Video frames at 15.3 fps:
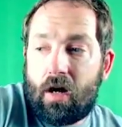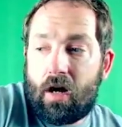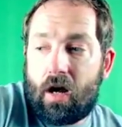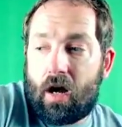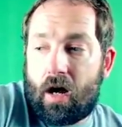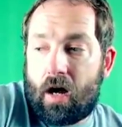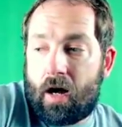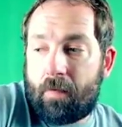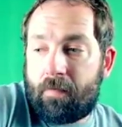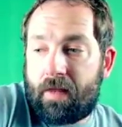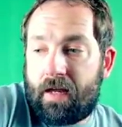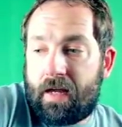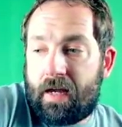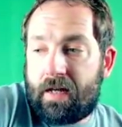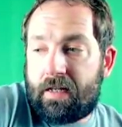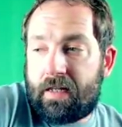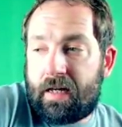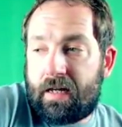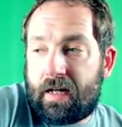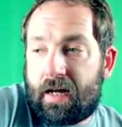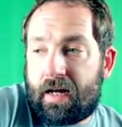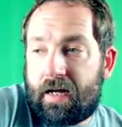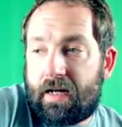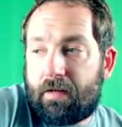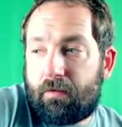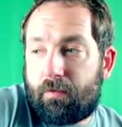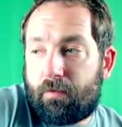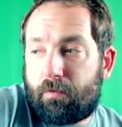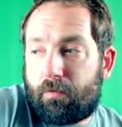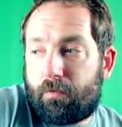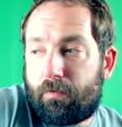And then I
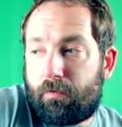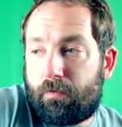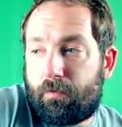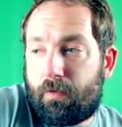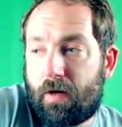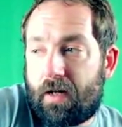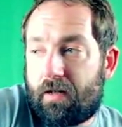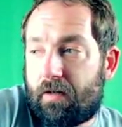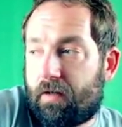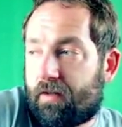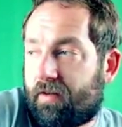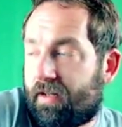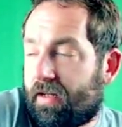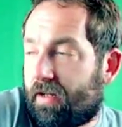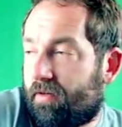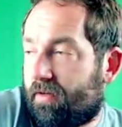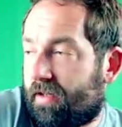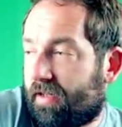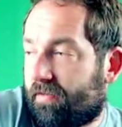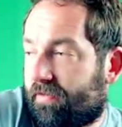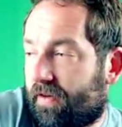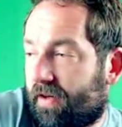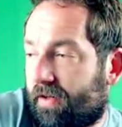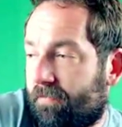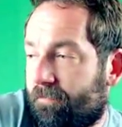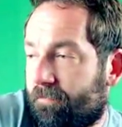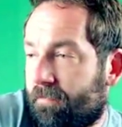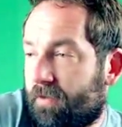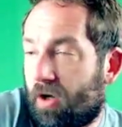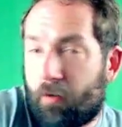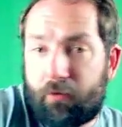went, let's see, I didn't do anything fun.
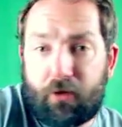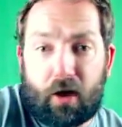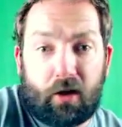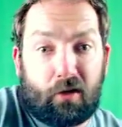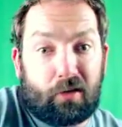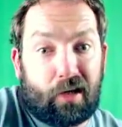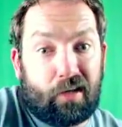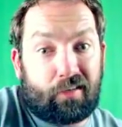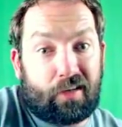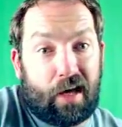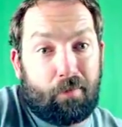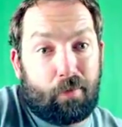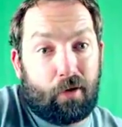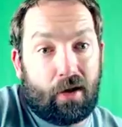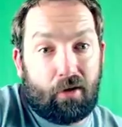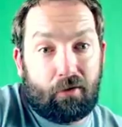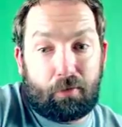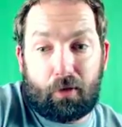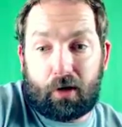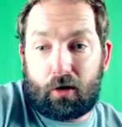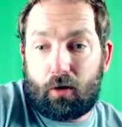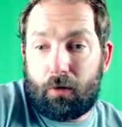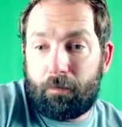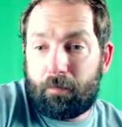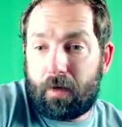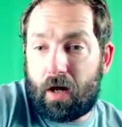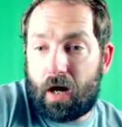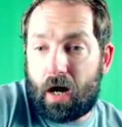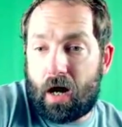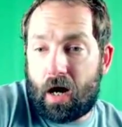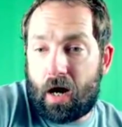Nope, saw a little kid skateboard. That was pretty cool.
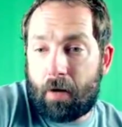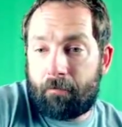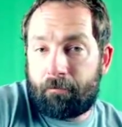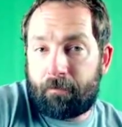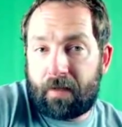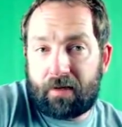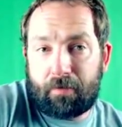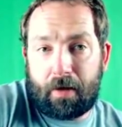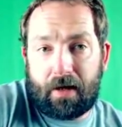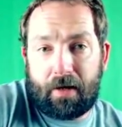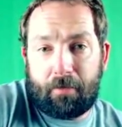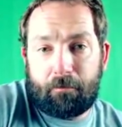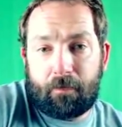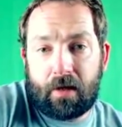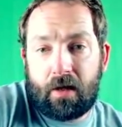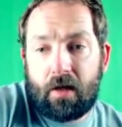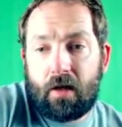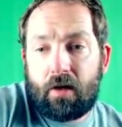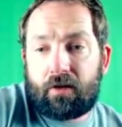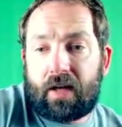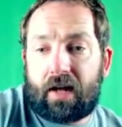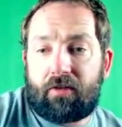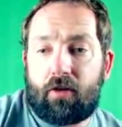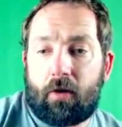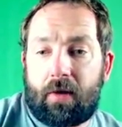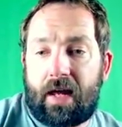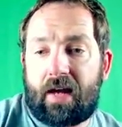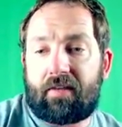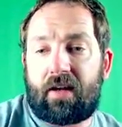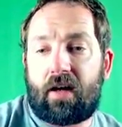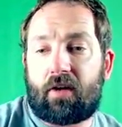That's about it. So guys, nobody
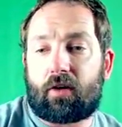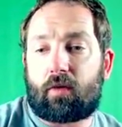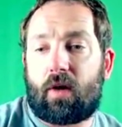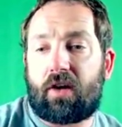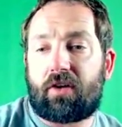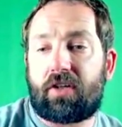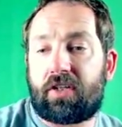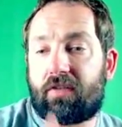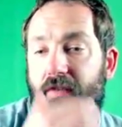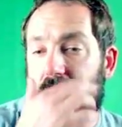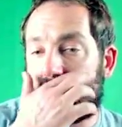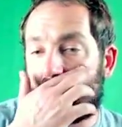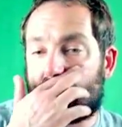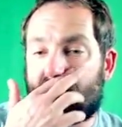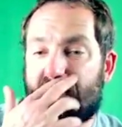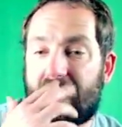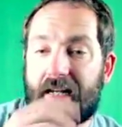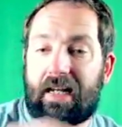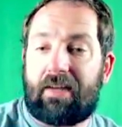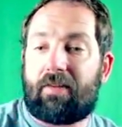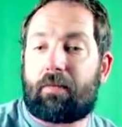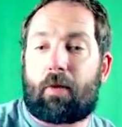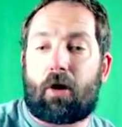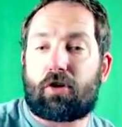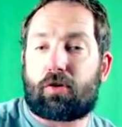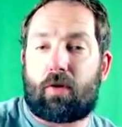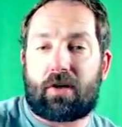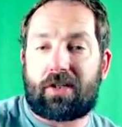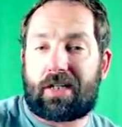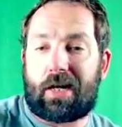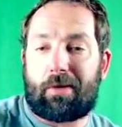has any other questions. If you do, send even a partial
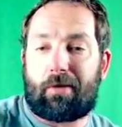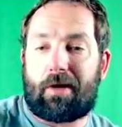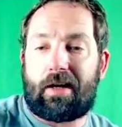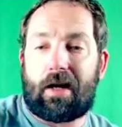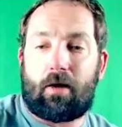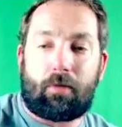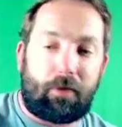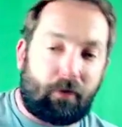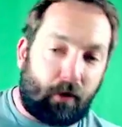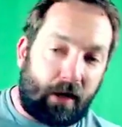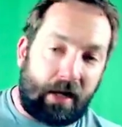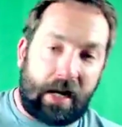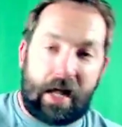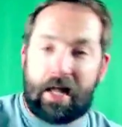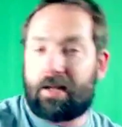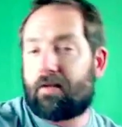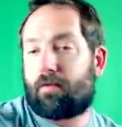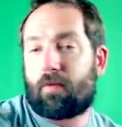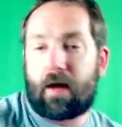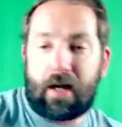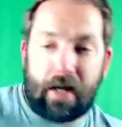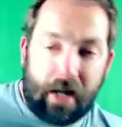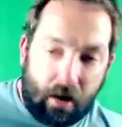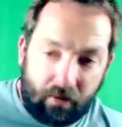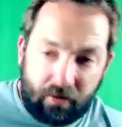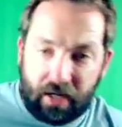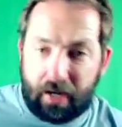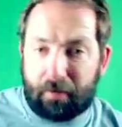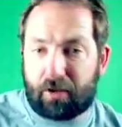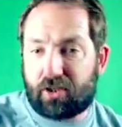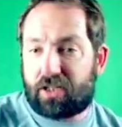question. Type it right now before I hit end. Right now,
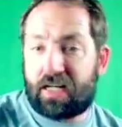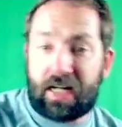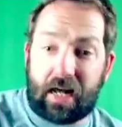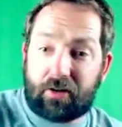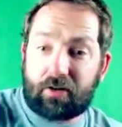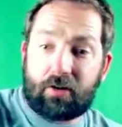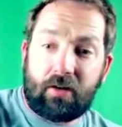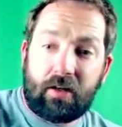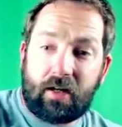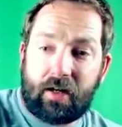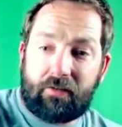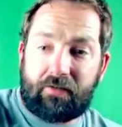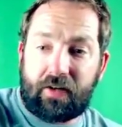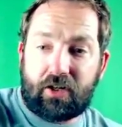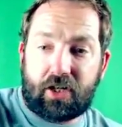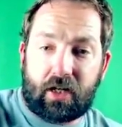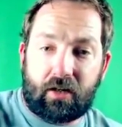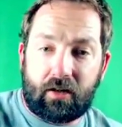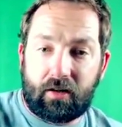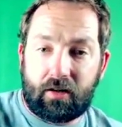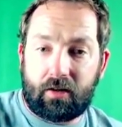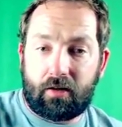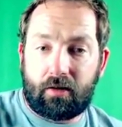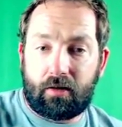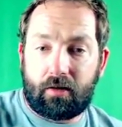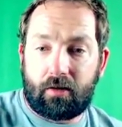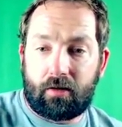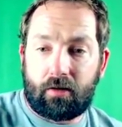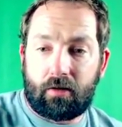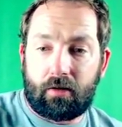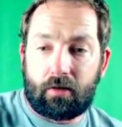type it. Just hit enter and finish it.
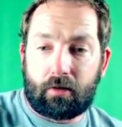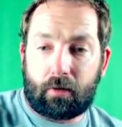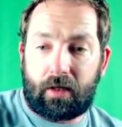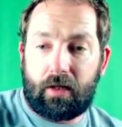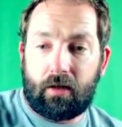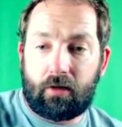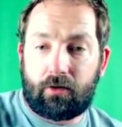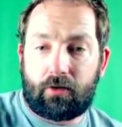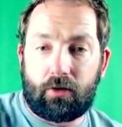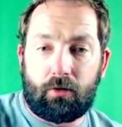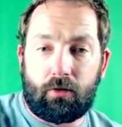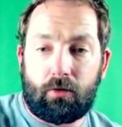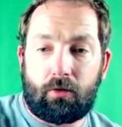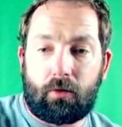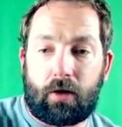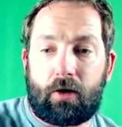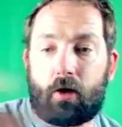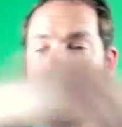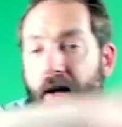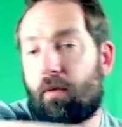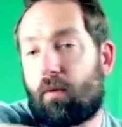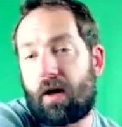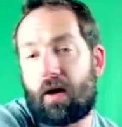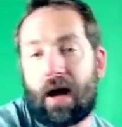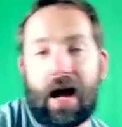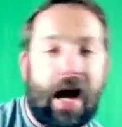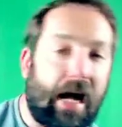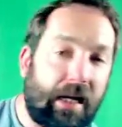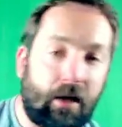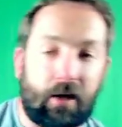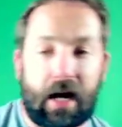3, 2, 1. Okay, we
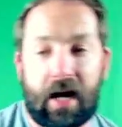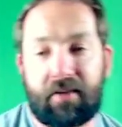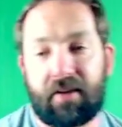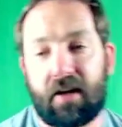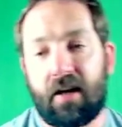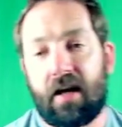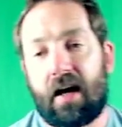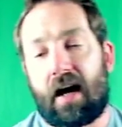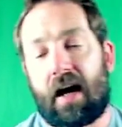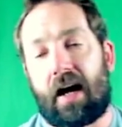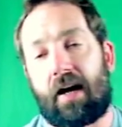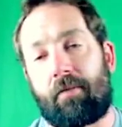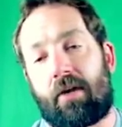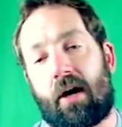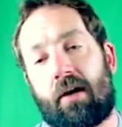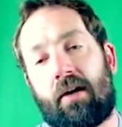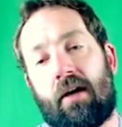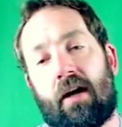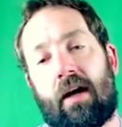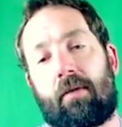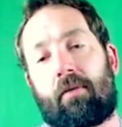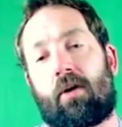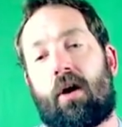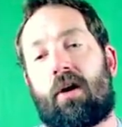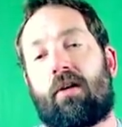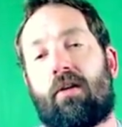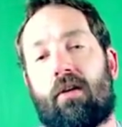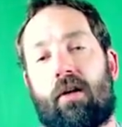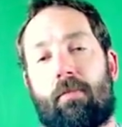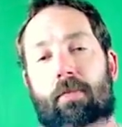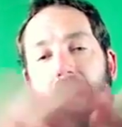out of here, guys. I am done. I'm
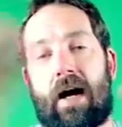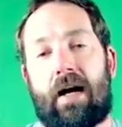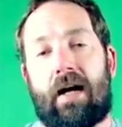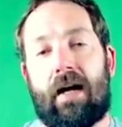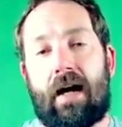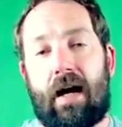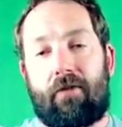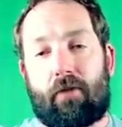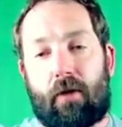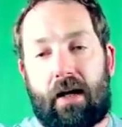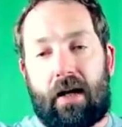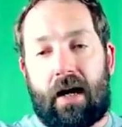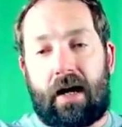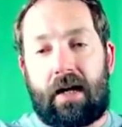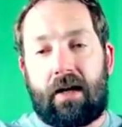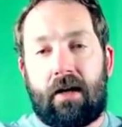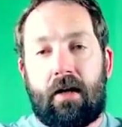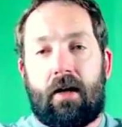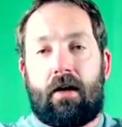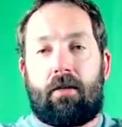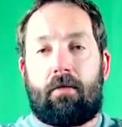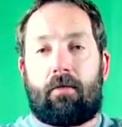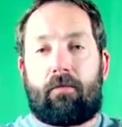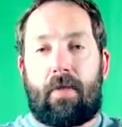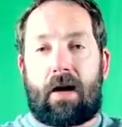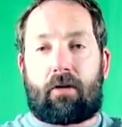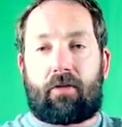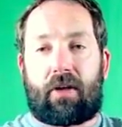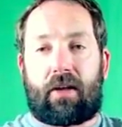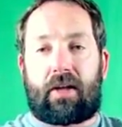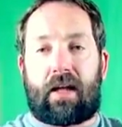gone. Goodbye. Have a great night.
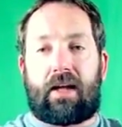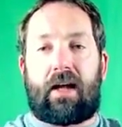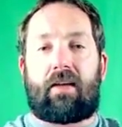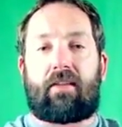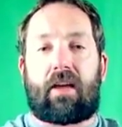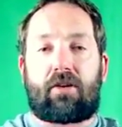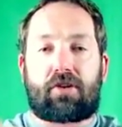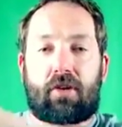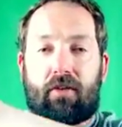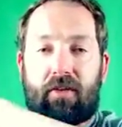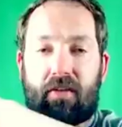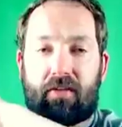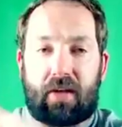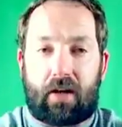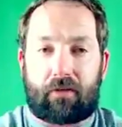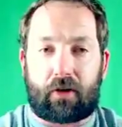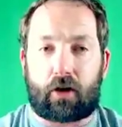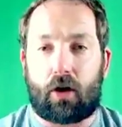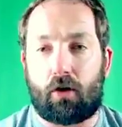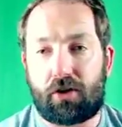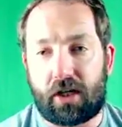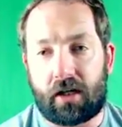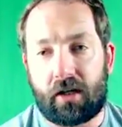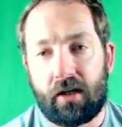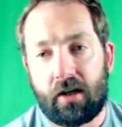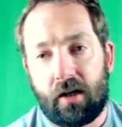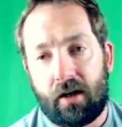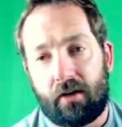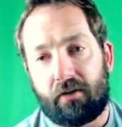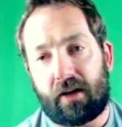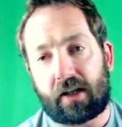macrosinc.net/services. Sign up for coaching.
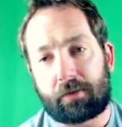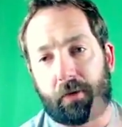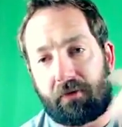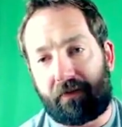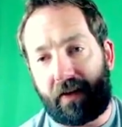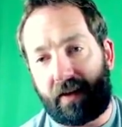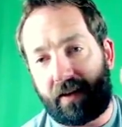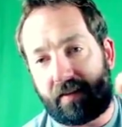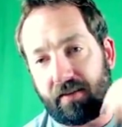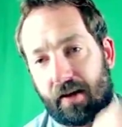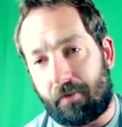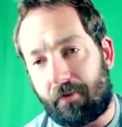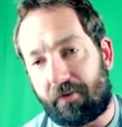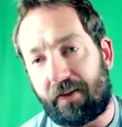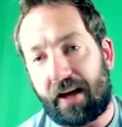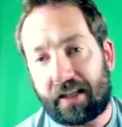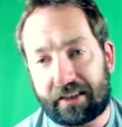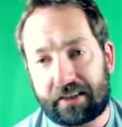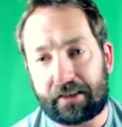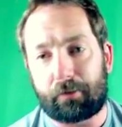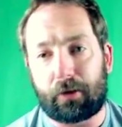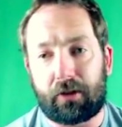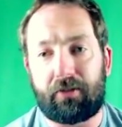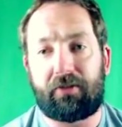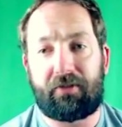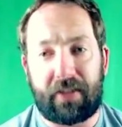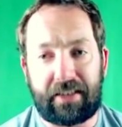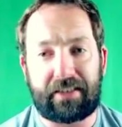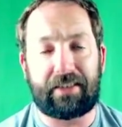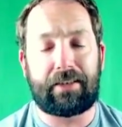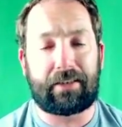
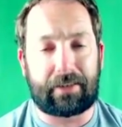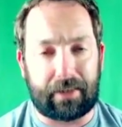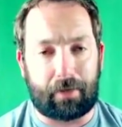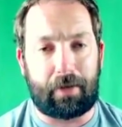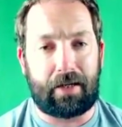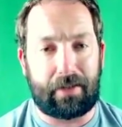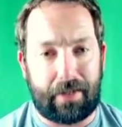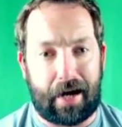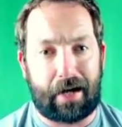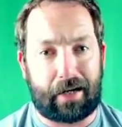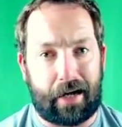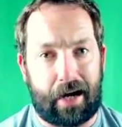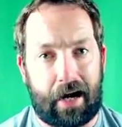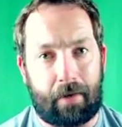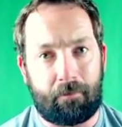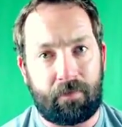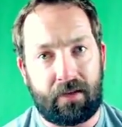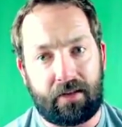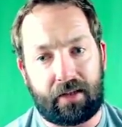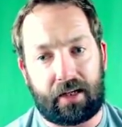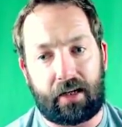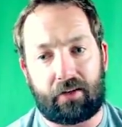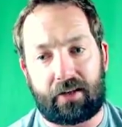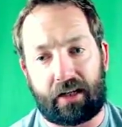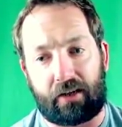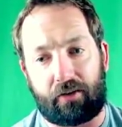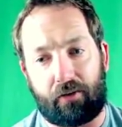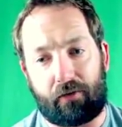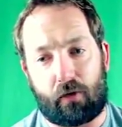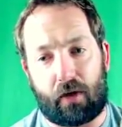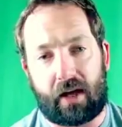FlexibleFitSummit.com to get your tickets
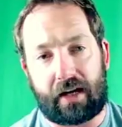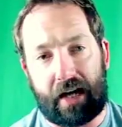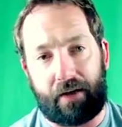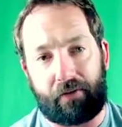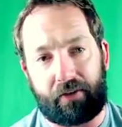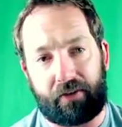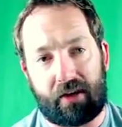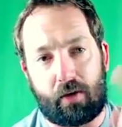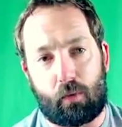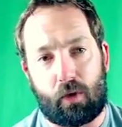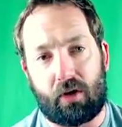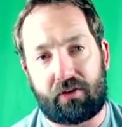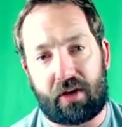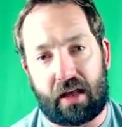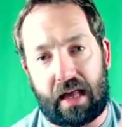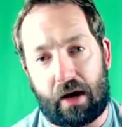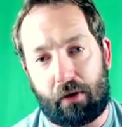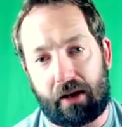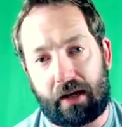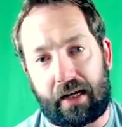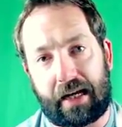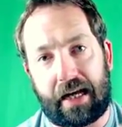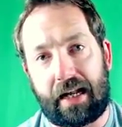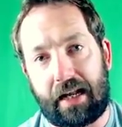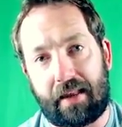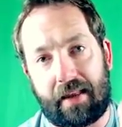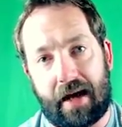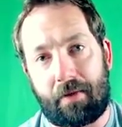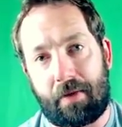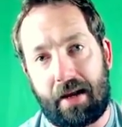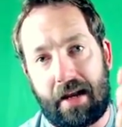for that conference. It will sell out. Get
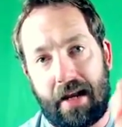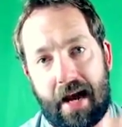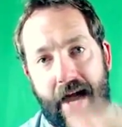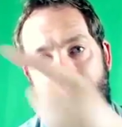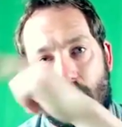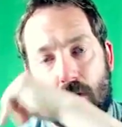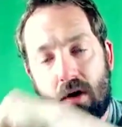them now.